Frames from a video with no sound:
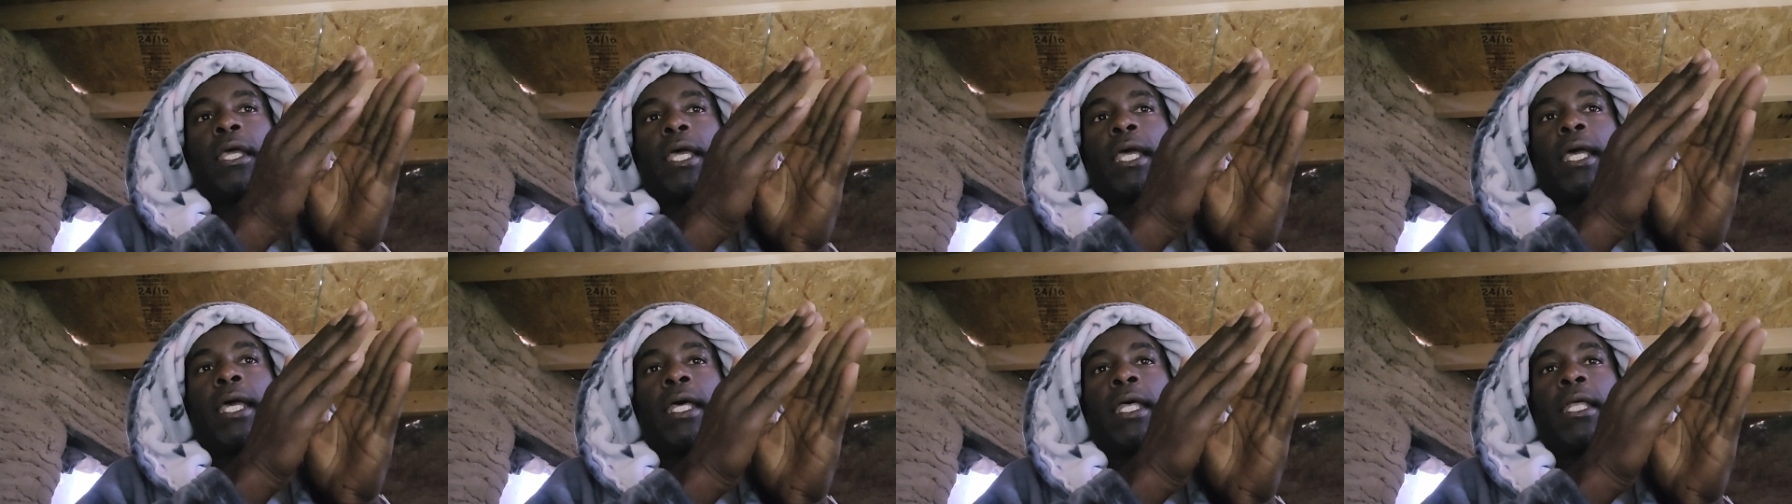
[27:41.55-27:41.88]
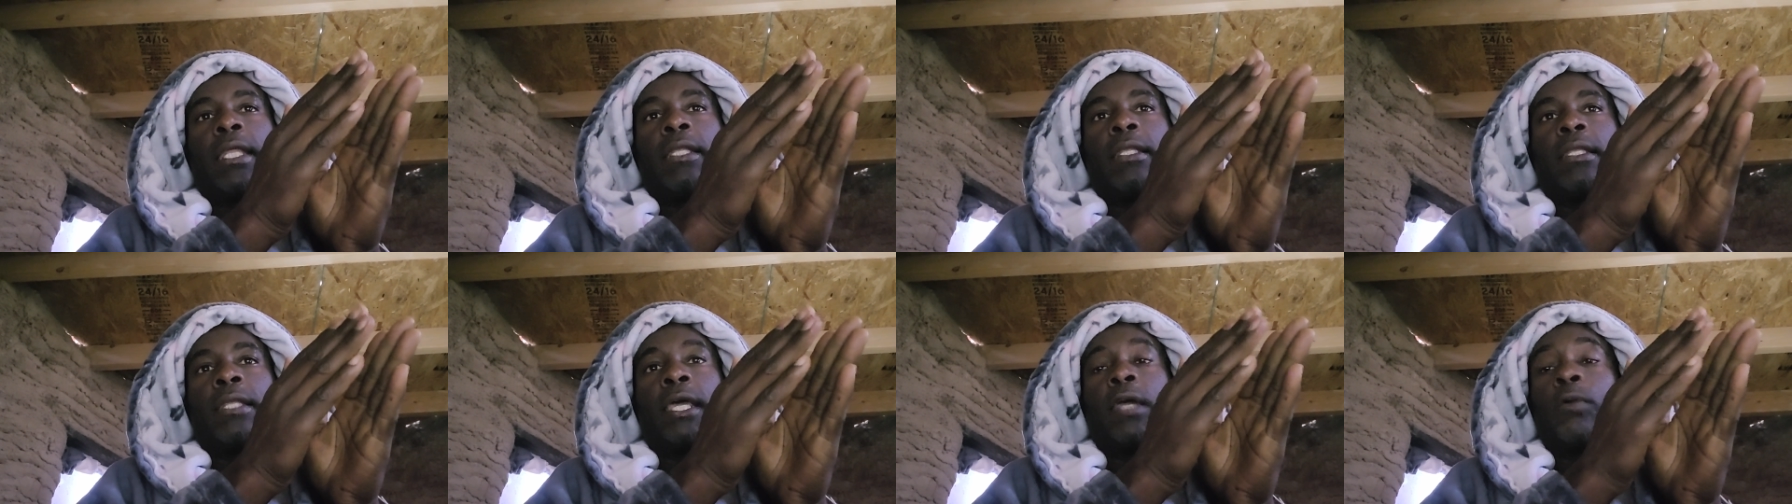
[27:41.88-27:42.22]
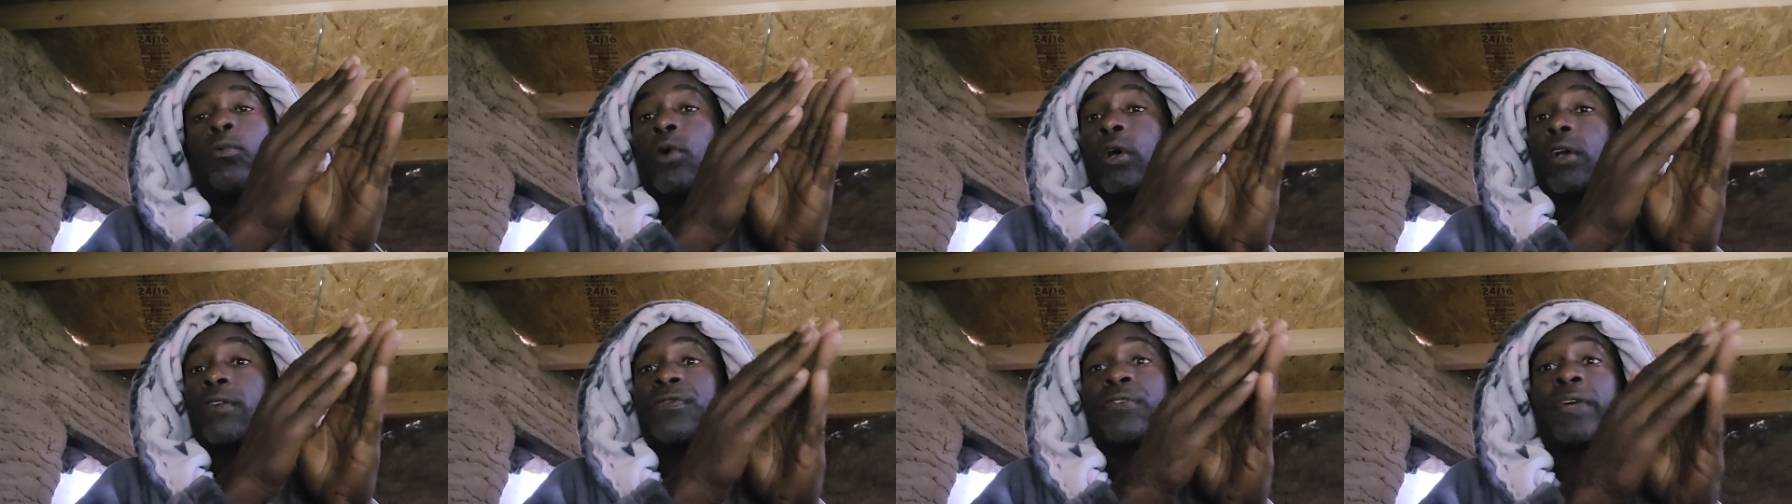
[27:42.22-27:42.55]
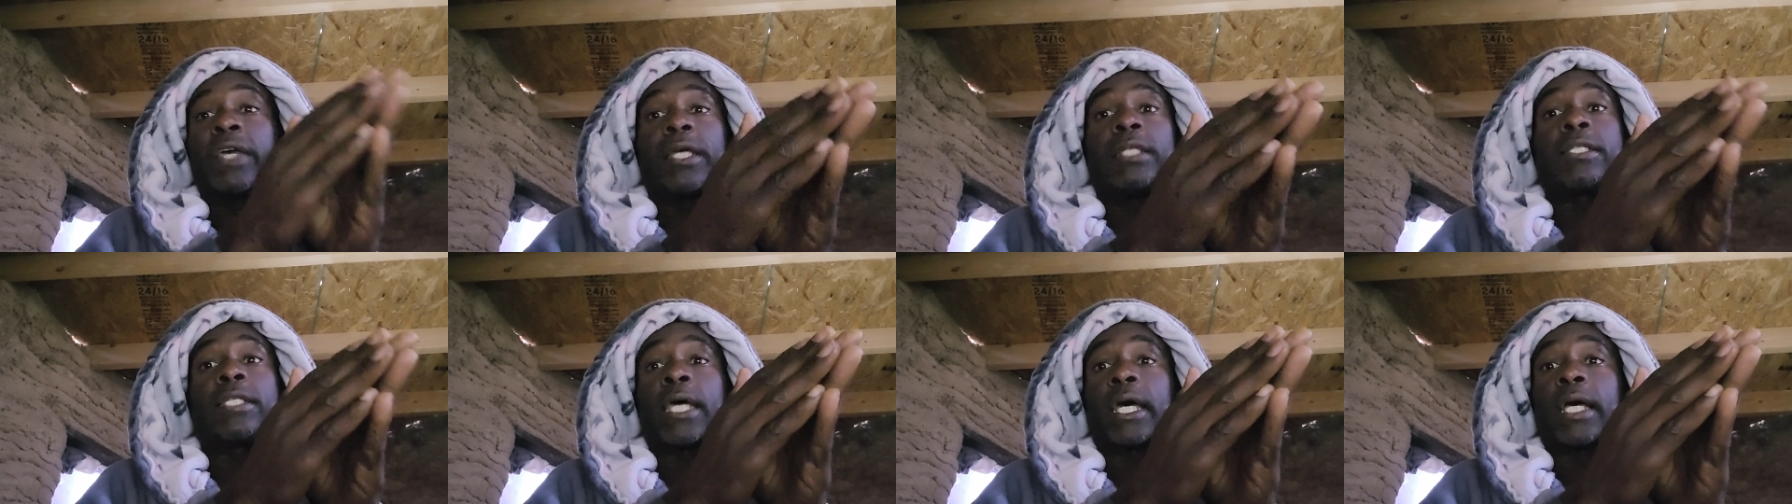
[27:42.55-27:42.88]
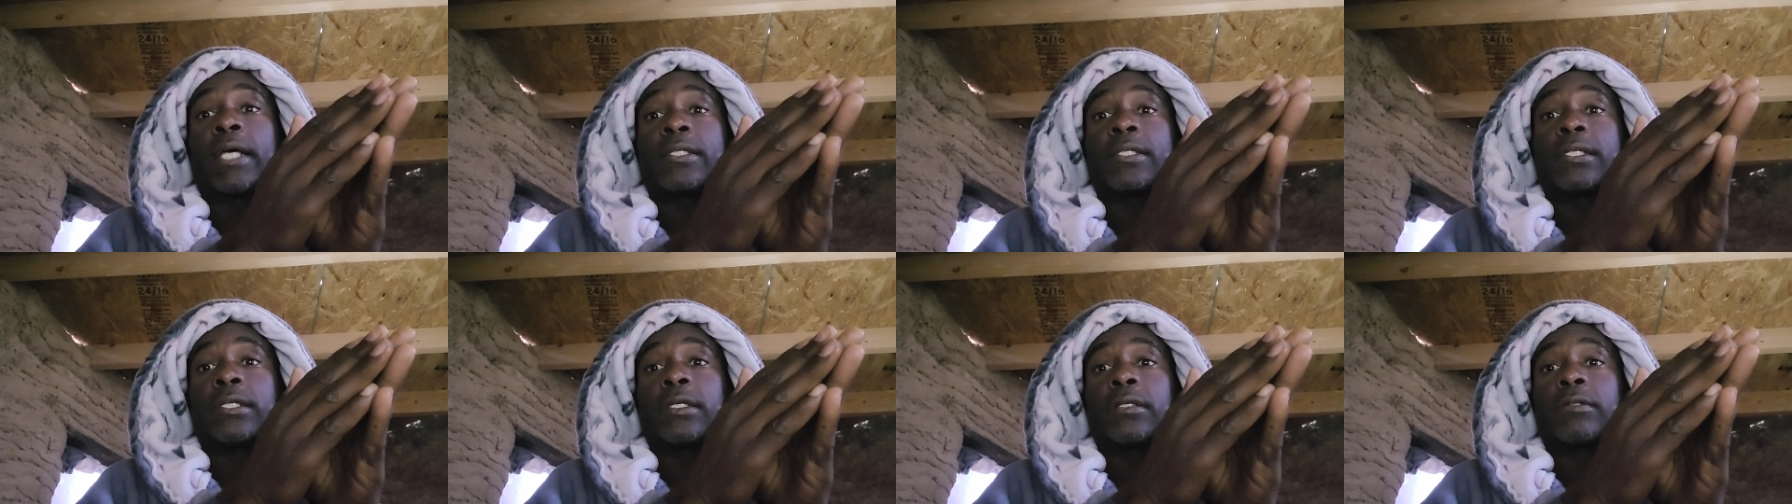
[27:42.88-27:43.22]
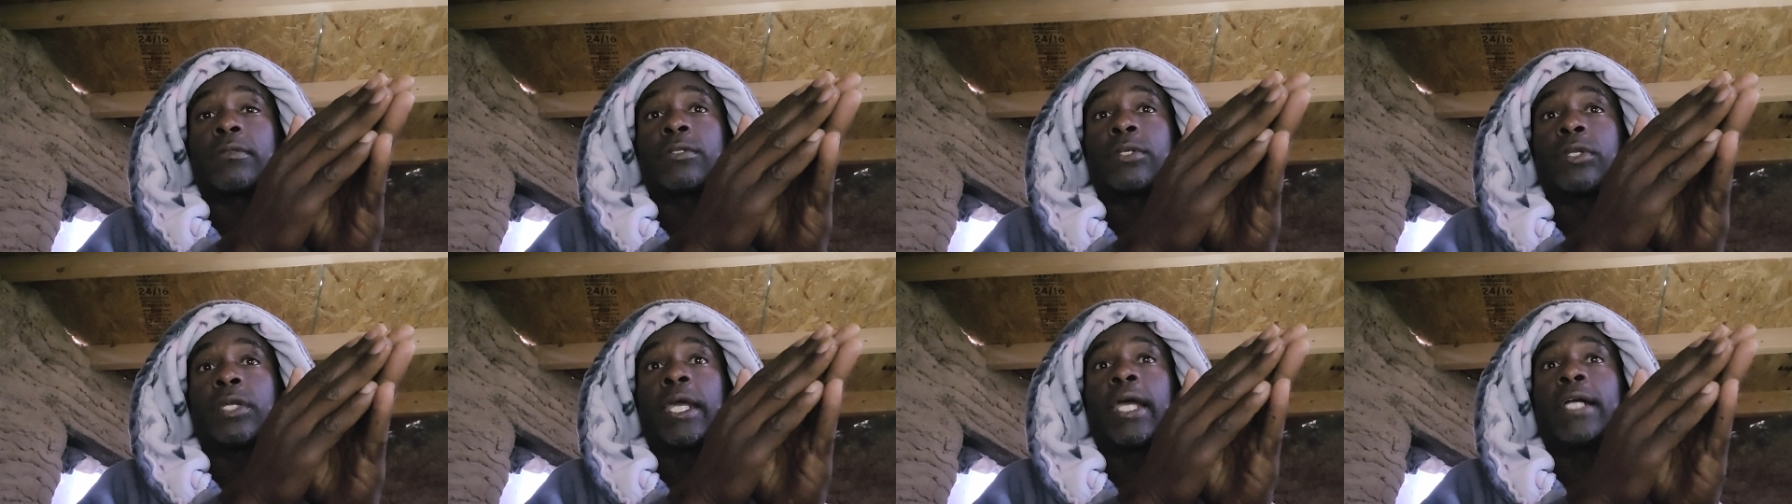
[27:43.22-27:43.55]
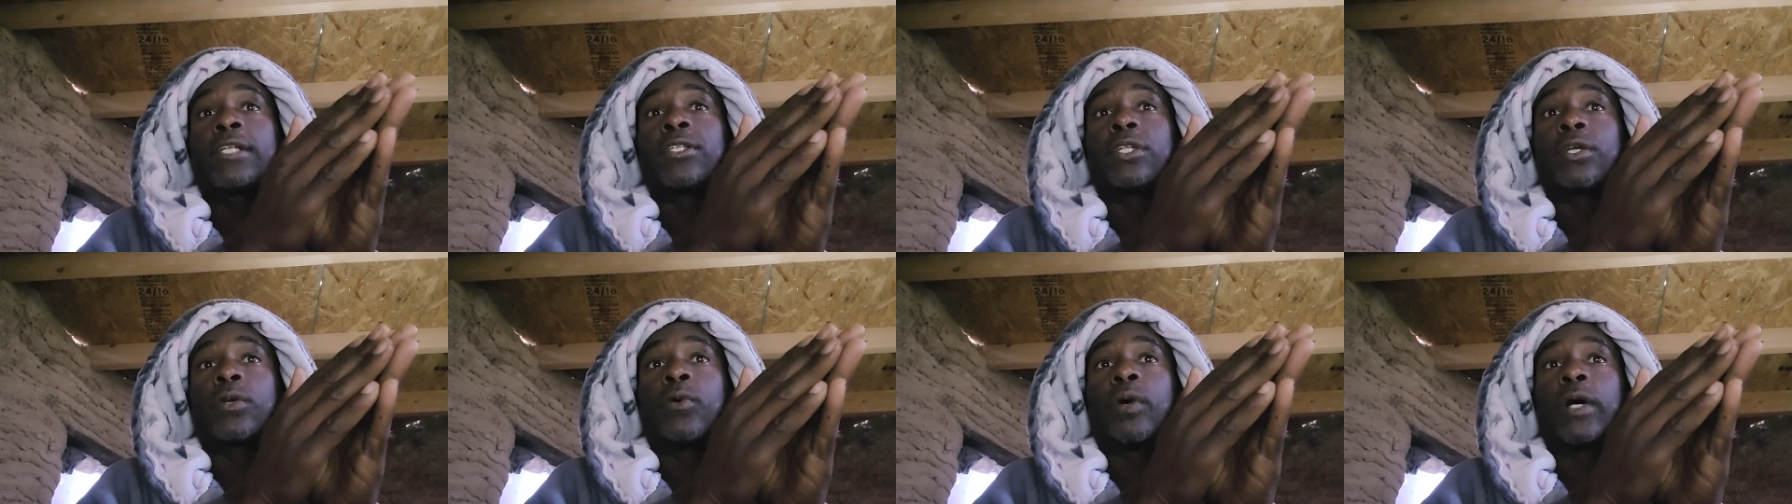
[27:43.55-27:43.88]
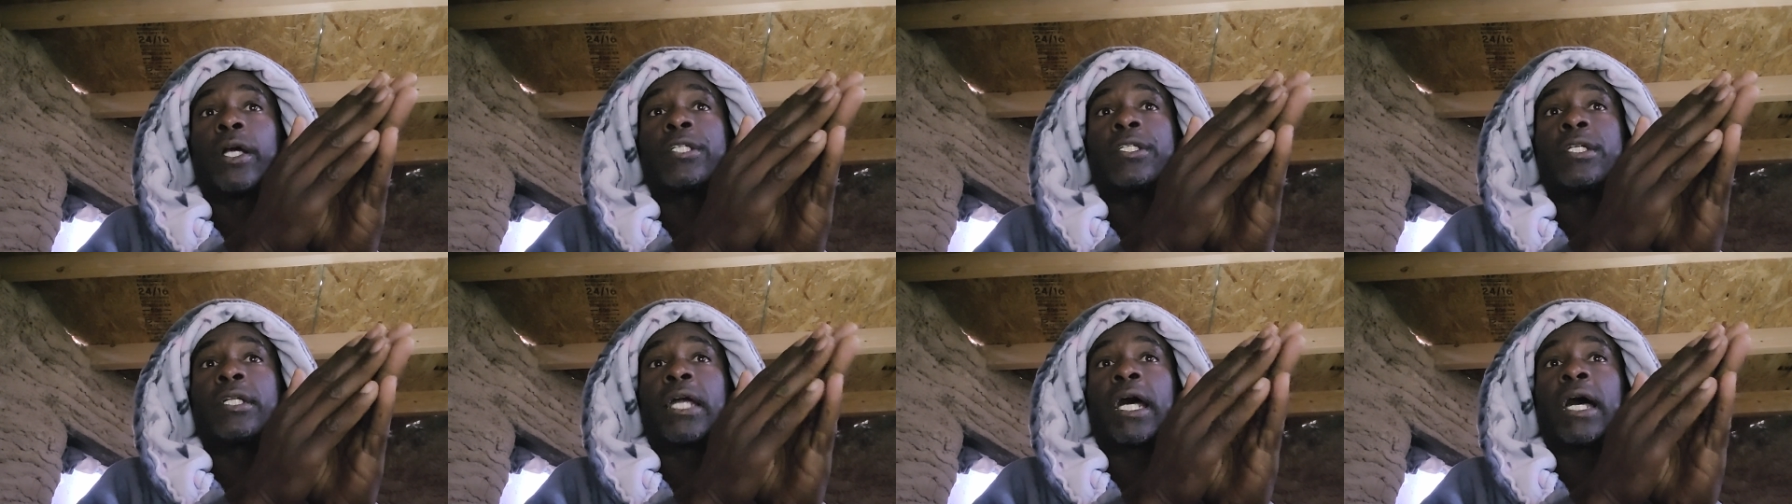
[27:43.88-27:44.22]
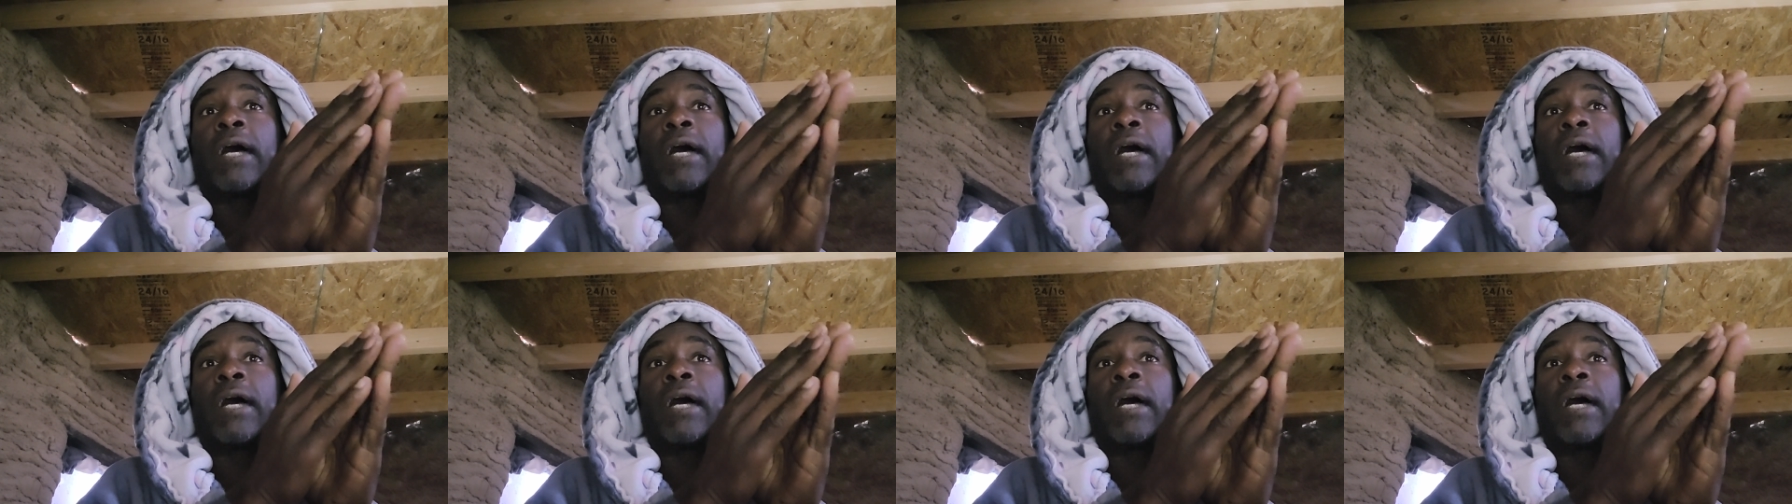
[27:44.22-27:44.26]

And they work fantastic. So to answer the question,